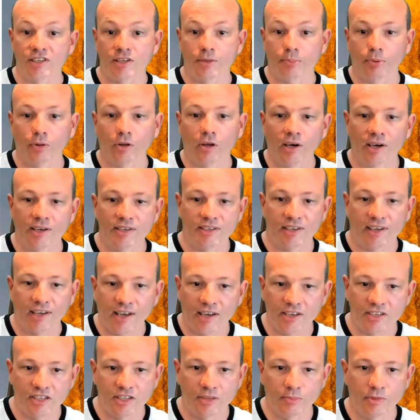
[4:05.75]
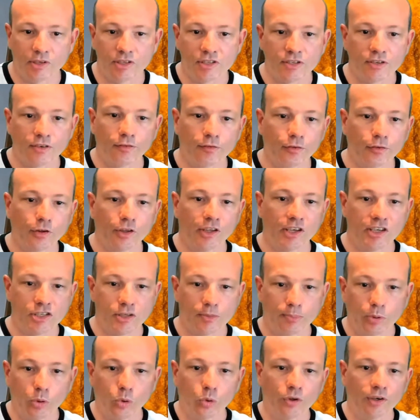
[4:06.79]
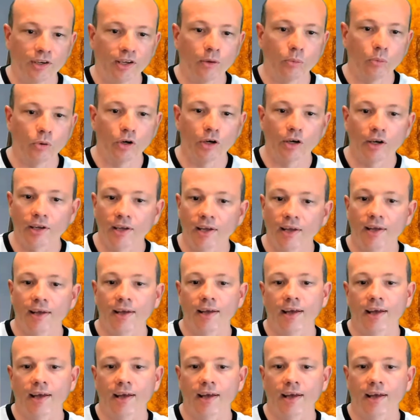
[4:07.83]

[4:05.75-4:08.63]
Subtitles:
suppliers and customers for their support network,